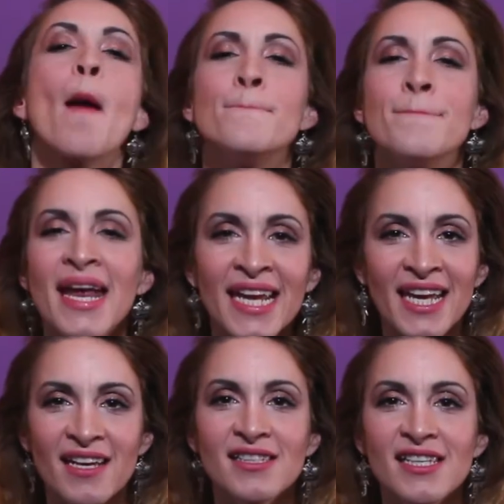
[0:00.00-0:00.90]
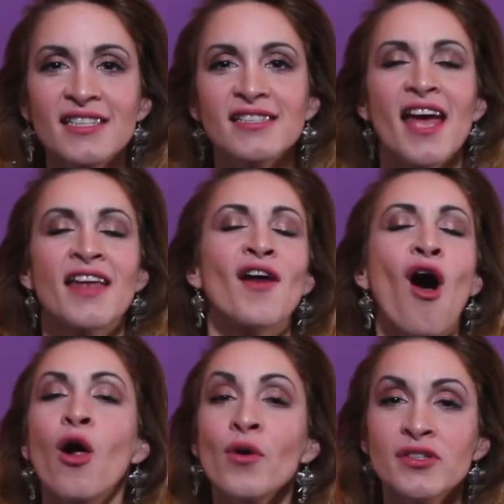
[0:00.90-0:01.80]
many kisses, and
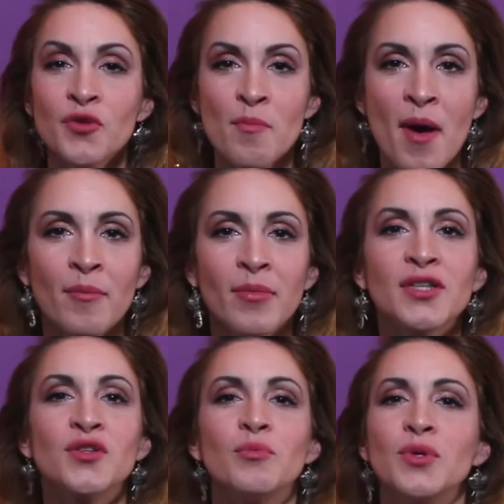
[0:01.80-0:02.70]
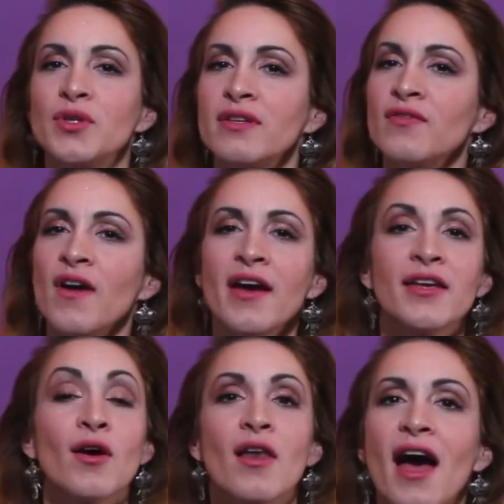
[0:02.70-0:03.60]
always remember to beautify
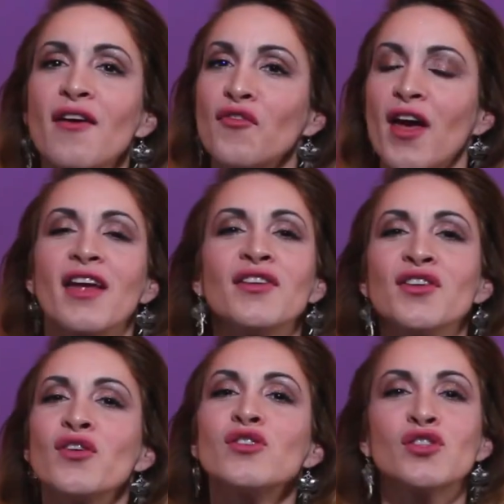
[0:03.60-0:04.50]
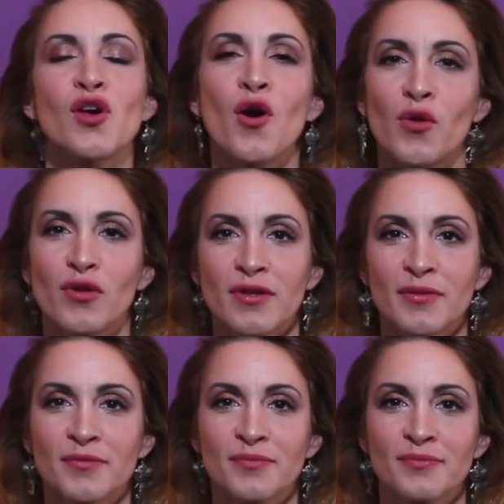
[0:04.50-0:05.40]
your life and your soul.
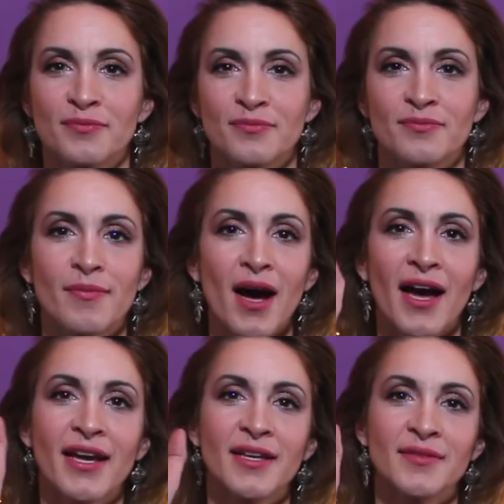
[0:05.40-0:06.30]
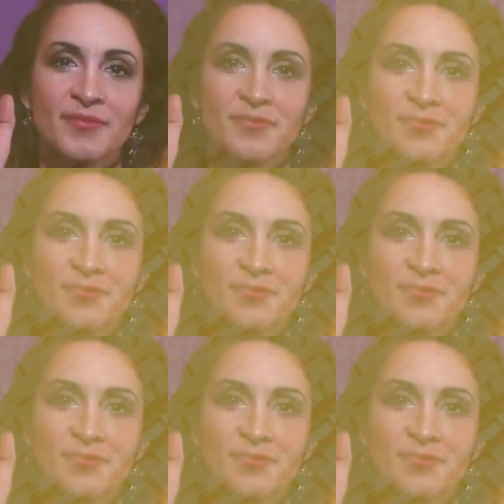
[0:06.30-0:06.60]
Bye.